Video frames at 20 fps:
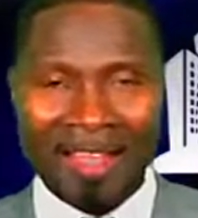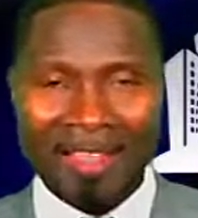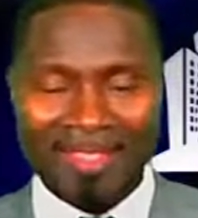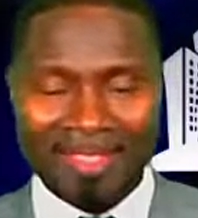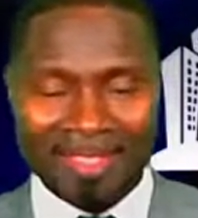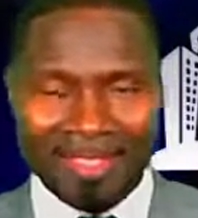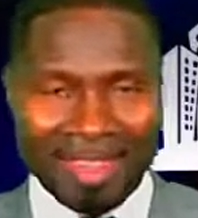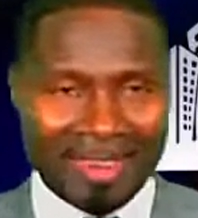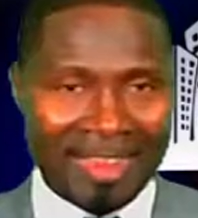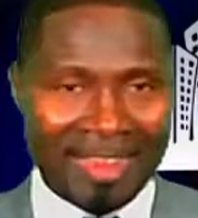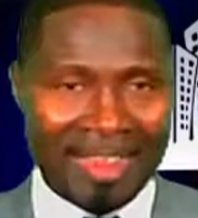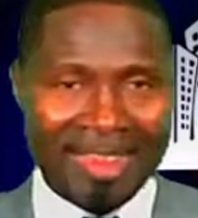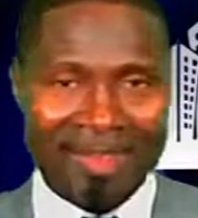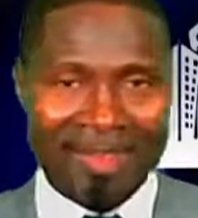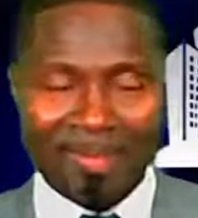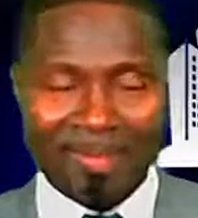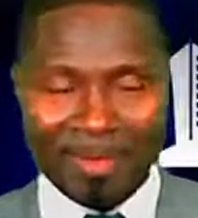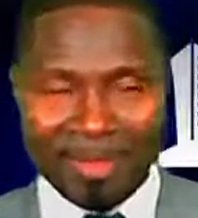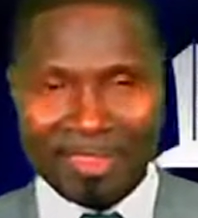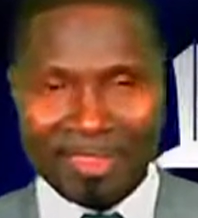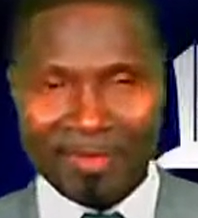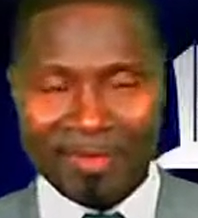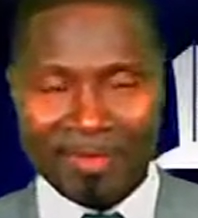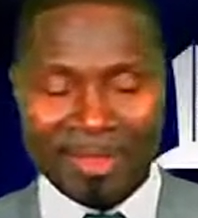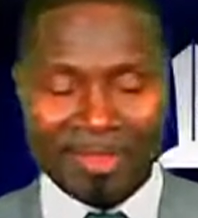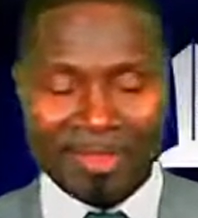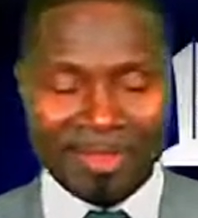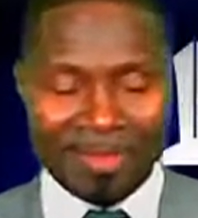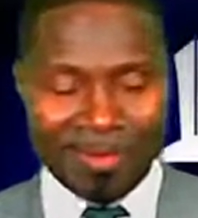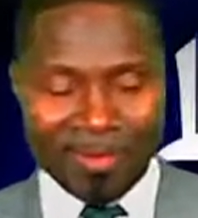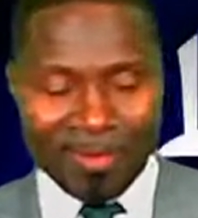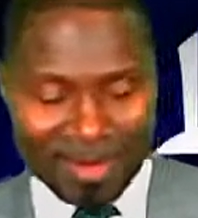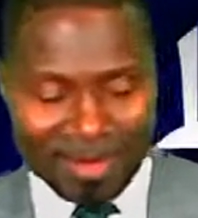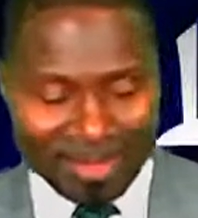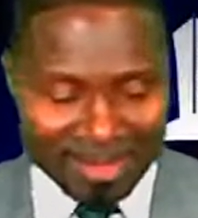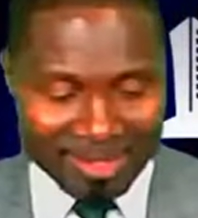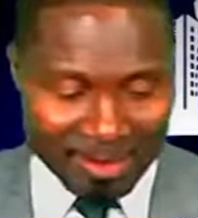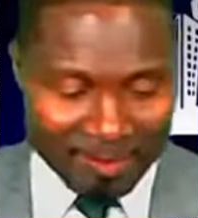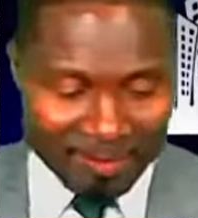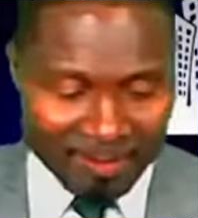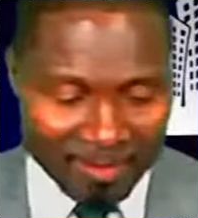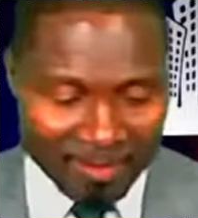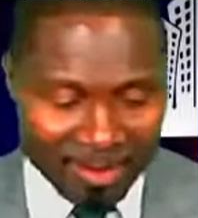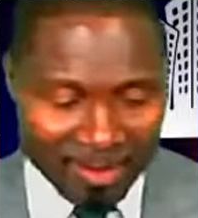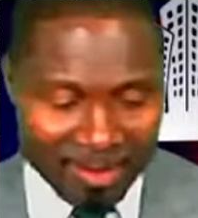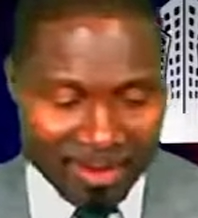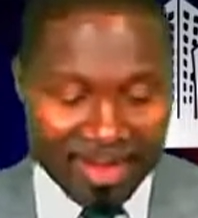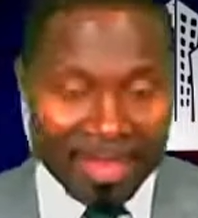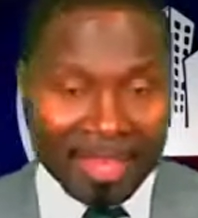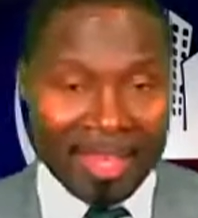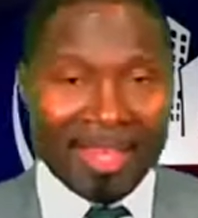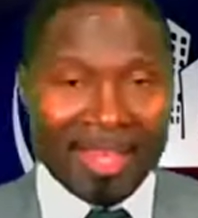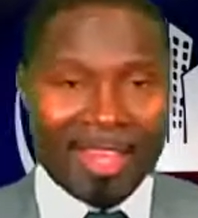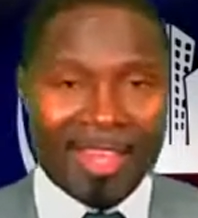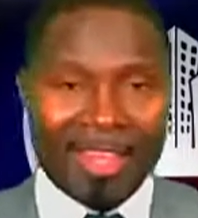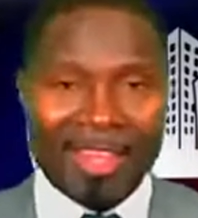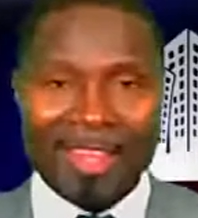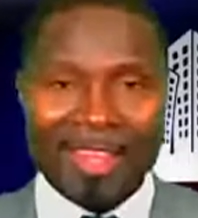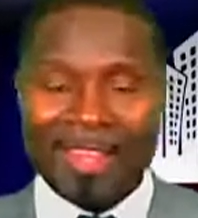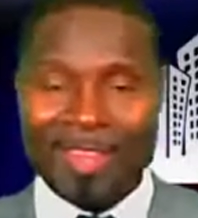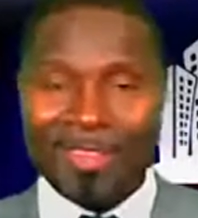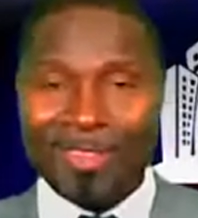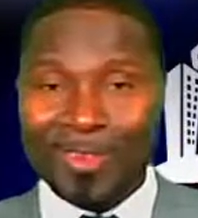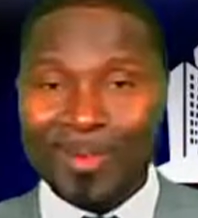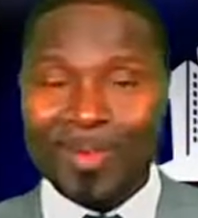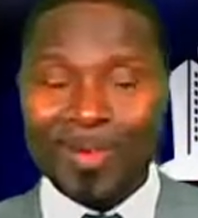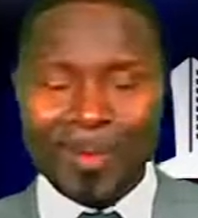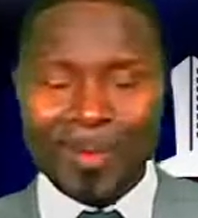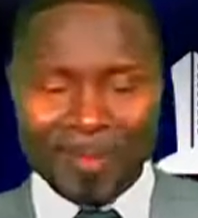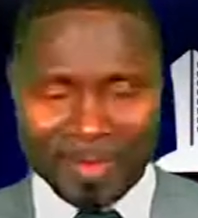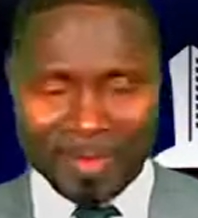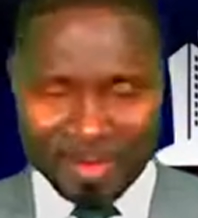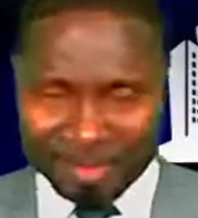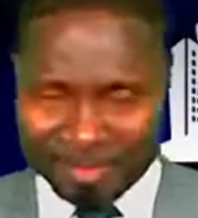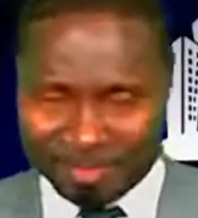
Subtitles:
standard basis, which is equality. So